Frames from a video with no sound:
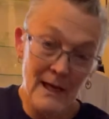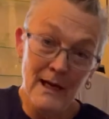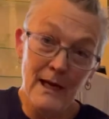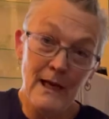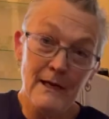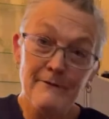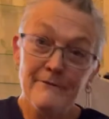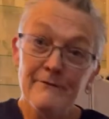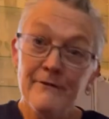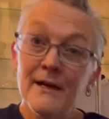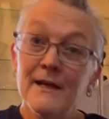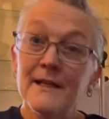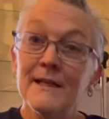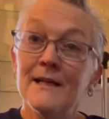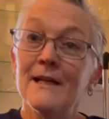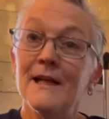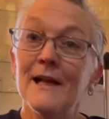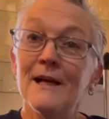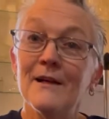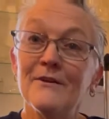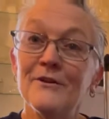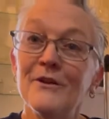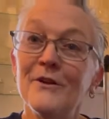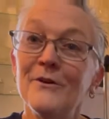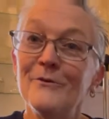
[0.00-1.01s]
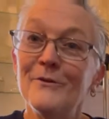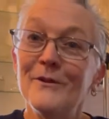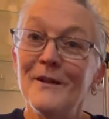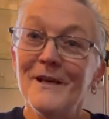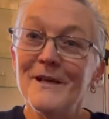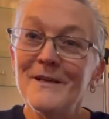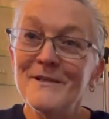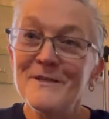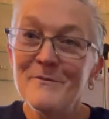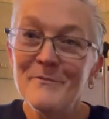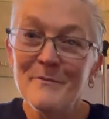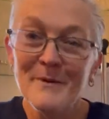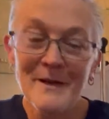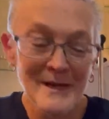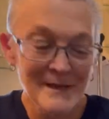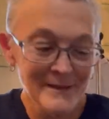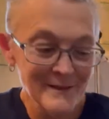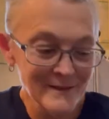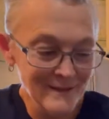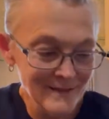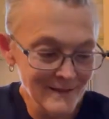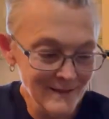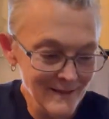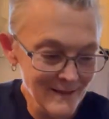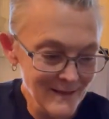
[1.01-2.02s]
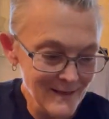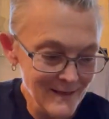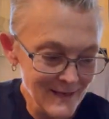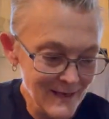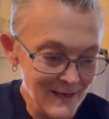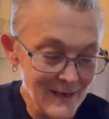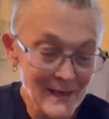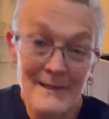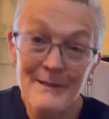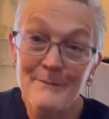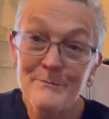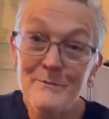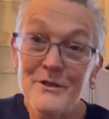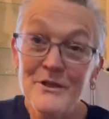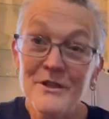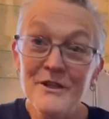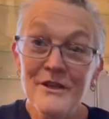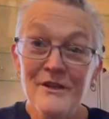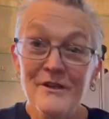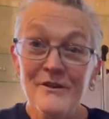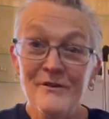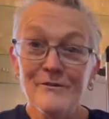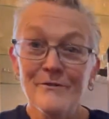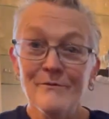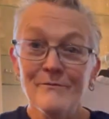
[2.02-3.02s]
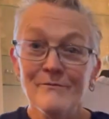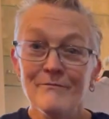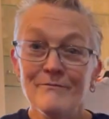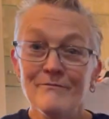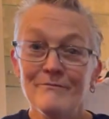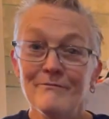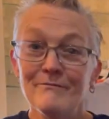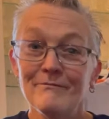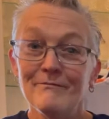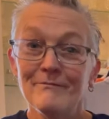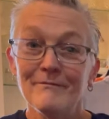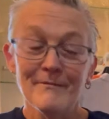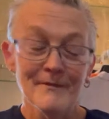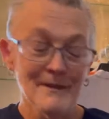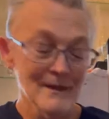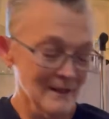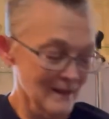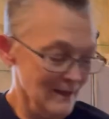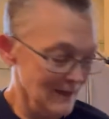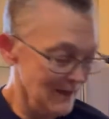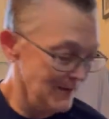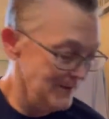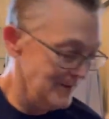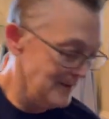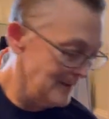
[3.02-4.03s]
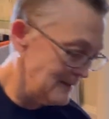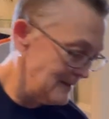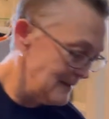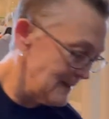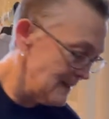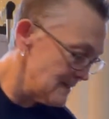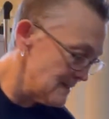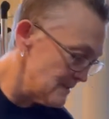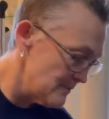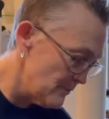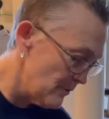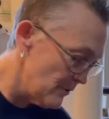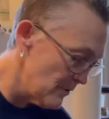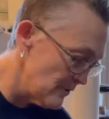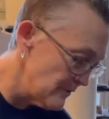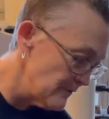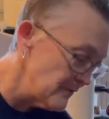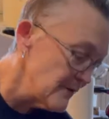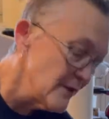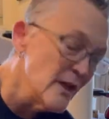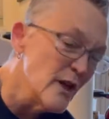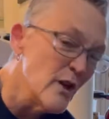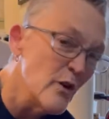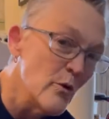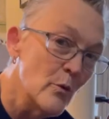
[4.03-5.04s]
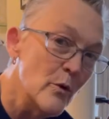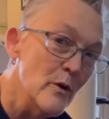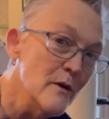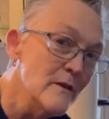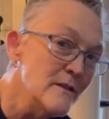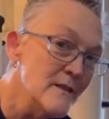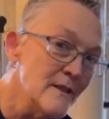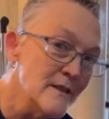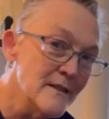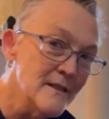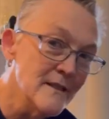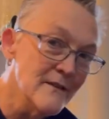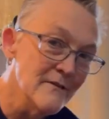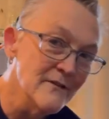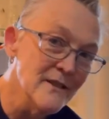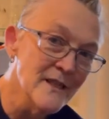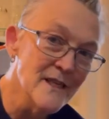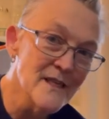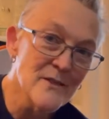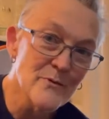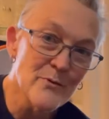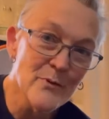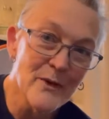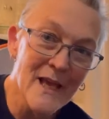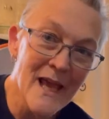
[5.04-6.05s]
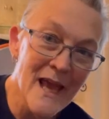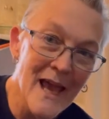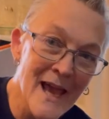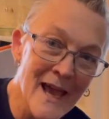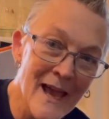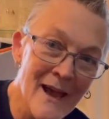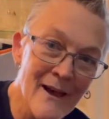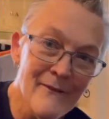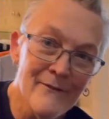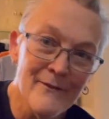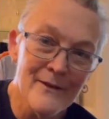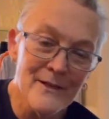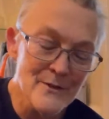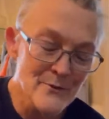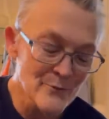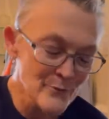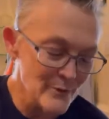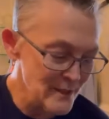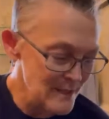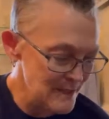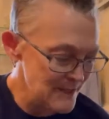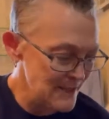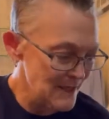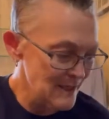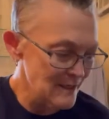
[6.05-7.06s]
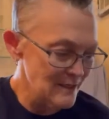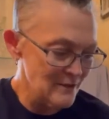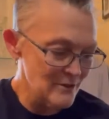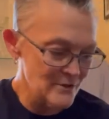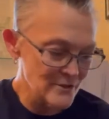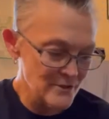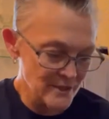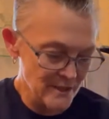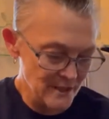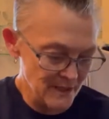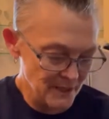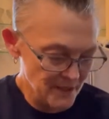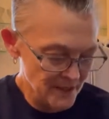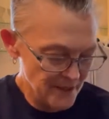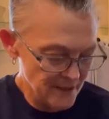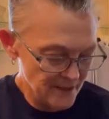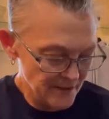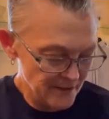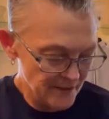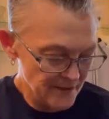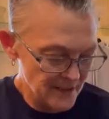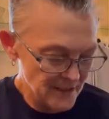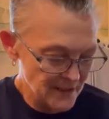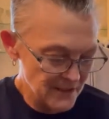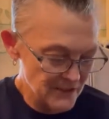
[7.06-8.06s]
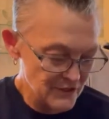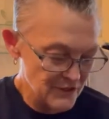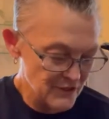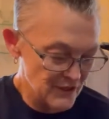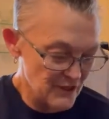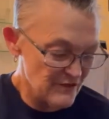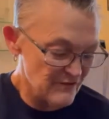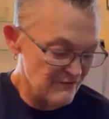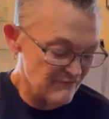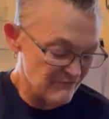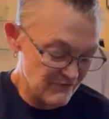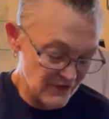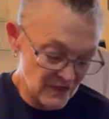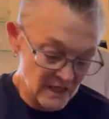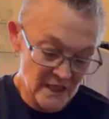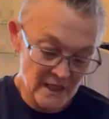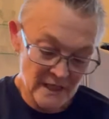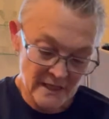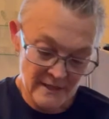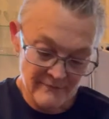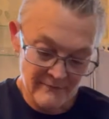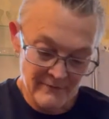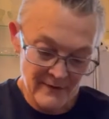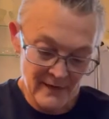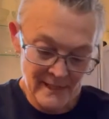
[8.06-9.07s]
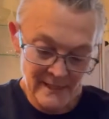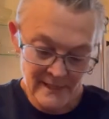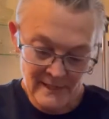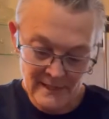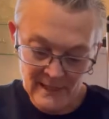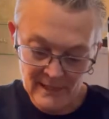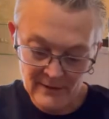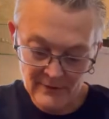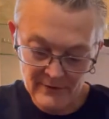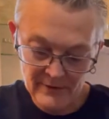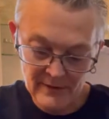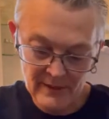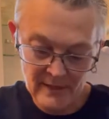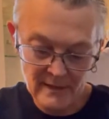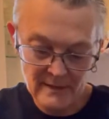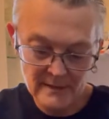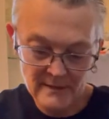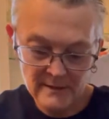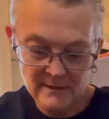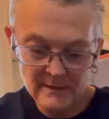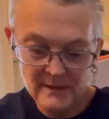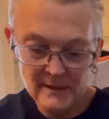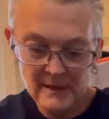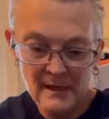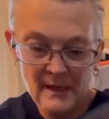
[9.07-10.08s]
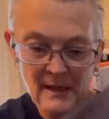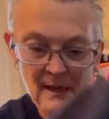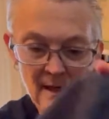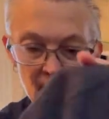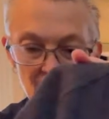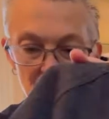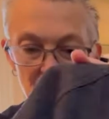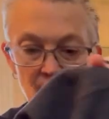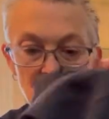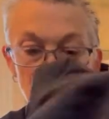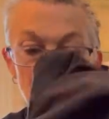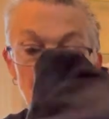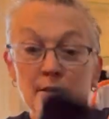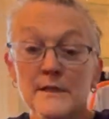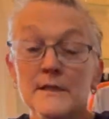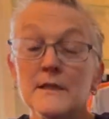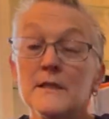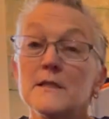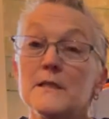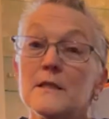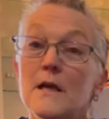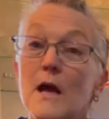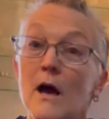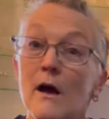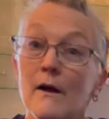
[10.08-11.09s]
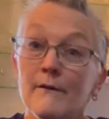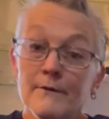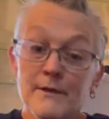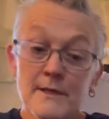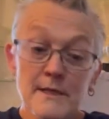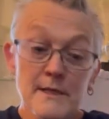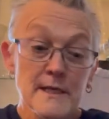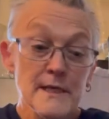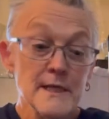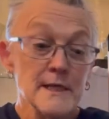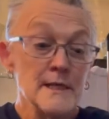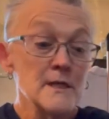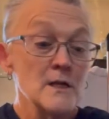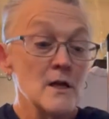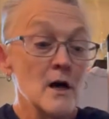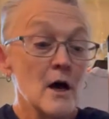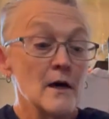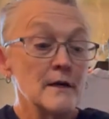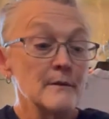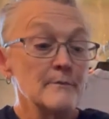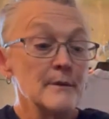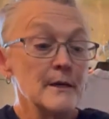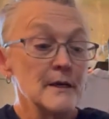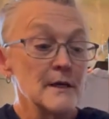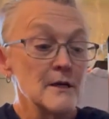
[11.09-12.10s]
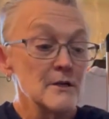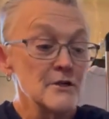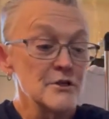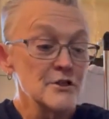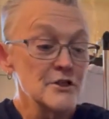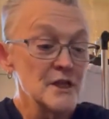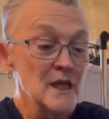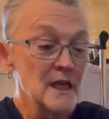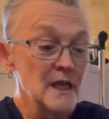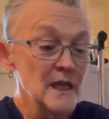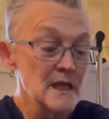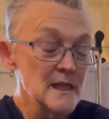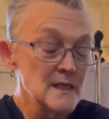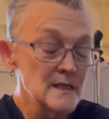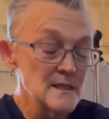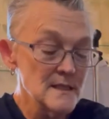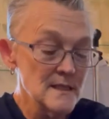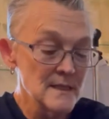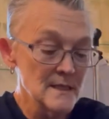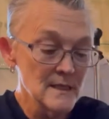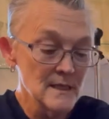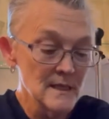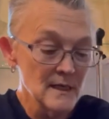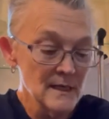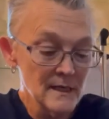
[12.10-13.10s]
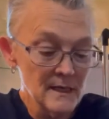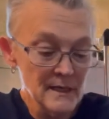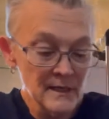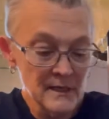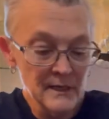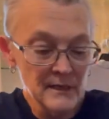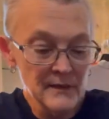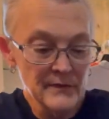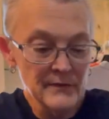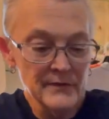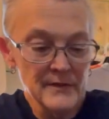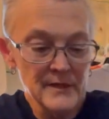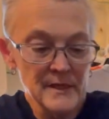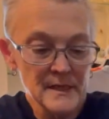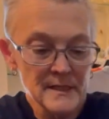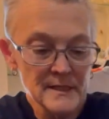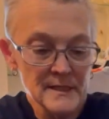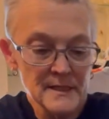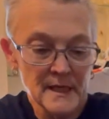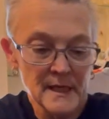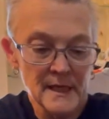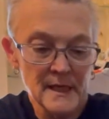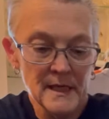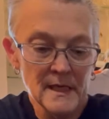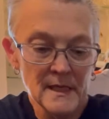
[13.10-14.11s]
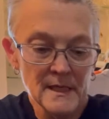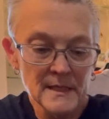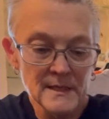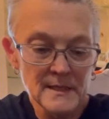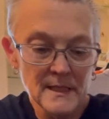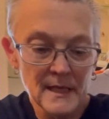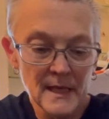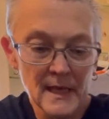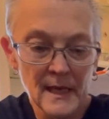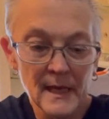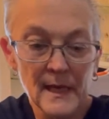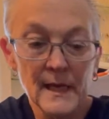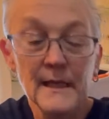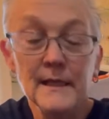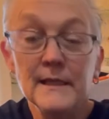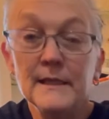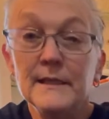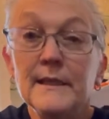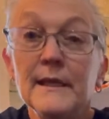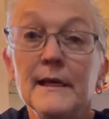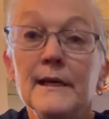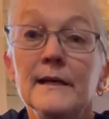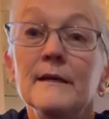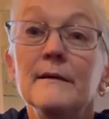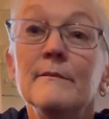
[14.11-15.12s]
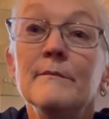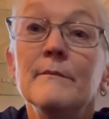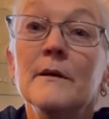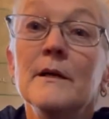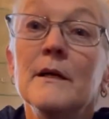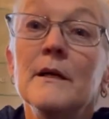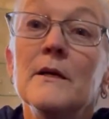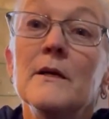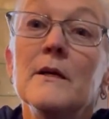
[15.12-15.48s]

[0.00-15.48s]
like finding out new things about items. Do you? I think that's part of the inquisitiveness we have as resellers that is just fun finding out things, okay? This is obviously not a pair of jeans. This is a denim